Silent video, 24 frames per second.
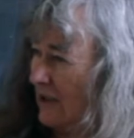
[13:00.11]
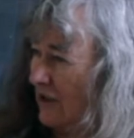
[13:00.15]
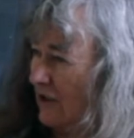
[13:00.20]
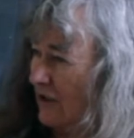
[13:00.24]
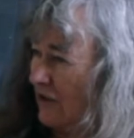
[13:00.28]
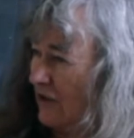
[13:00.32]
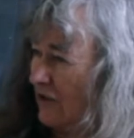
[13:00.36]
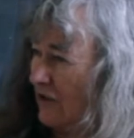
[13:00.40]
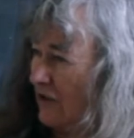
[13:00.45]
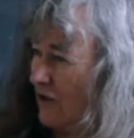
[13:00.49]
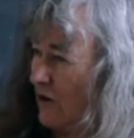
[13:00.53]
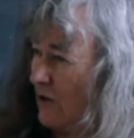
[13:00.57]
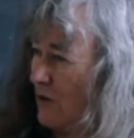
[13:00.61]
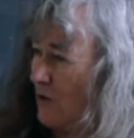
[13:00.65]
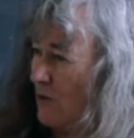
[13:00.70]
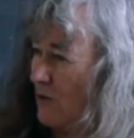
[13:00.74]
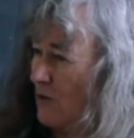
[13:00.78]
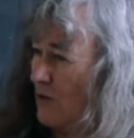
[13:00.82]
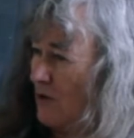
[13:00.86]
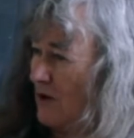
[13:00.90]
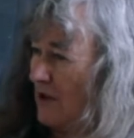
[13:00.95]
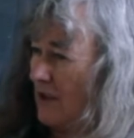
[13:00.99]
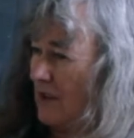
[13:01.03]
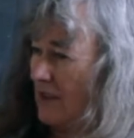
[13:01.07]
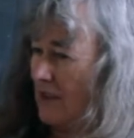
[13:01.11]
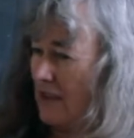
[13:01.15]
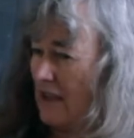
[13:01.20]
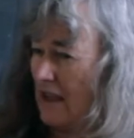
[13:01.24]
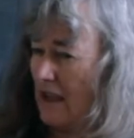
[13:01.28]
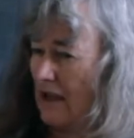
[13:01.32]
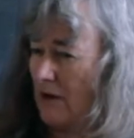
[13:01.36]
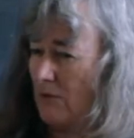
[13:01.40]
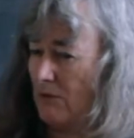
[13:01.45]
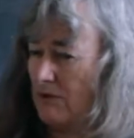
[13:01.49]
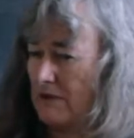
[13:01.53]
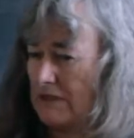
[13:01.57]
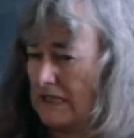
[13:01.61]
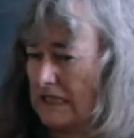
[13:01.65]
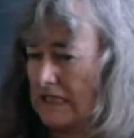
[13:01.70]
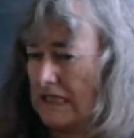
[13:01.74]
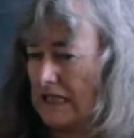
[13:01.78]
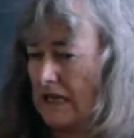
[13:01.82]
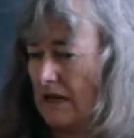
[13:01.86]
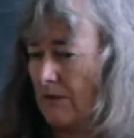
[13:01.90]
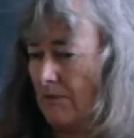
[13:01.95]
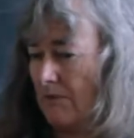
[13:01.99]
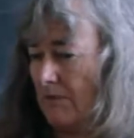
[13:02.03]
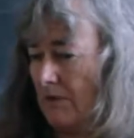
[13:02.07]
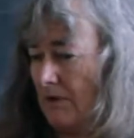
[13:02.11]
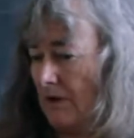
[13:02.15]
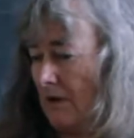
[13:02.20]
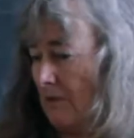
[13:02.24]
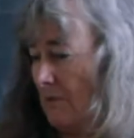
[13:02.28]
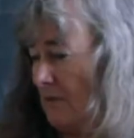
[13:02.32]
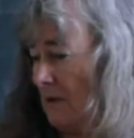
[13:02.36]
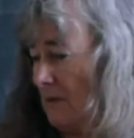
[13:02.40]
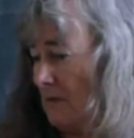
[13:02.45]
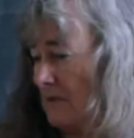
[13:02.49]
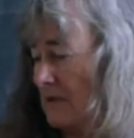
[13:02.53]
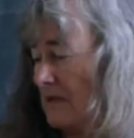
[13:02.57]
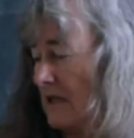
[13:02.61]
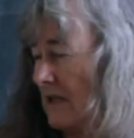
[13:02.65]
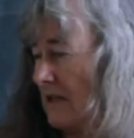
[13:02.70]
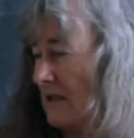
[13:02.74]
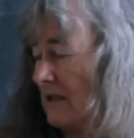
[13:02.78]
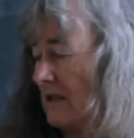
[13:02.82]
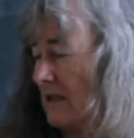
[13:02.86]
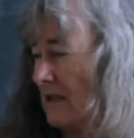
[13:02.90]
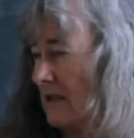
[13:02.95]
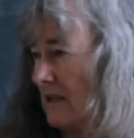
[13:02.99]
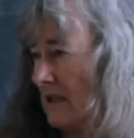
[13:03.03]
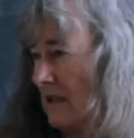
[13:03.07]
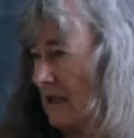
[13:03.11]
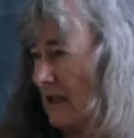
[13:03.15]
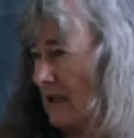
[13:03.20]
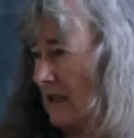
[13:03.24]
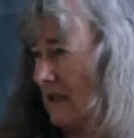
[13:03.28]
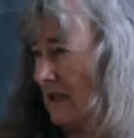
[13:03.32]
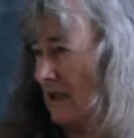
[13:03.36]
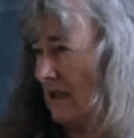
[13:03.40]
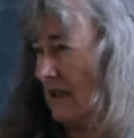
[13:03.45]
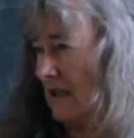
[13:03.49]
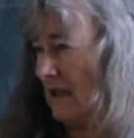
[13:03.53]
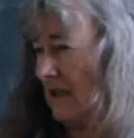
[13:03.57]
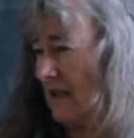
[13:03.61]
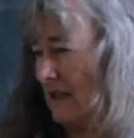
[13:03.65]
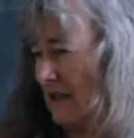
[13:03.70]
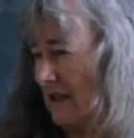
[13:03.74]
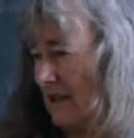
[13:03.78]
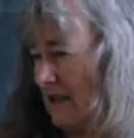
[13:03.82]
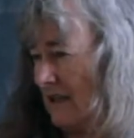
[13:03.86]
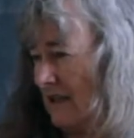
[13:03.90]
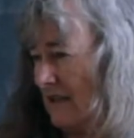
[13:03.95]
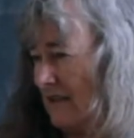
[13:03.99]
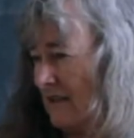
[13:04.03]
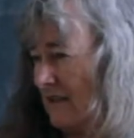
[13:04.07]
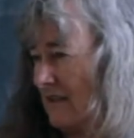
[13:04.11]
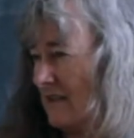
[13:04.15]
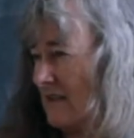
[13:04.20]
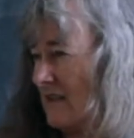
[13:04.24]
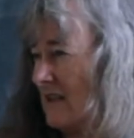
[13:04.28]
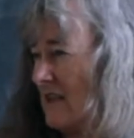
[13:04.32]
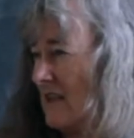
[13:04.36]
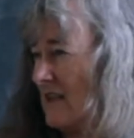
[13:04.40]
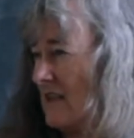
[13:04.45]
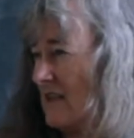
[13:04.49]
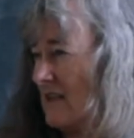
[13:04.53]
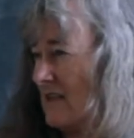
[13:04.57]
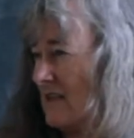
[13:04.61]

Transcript: So there was a temperature, I mean, it was under the uh, sea,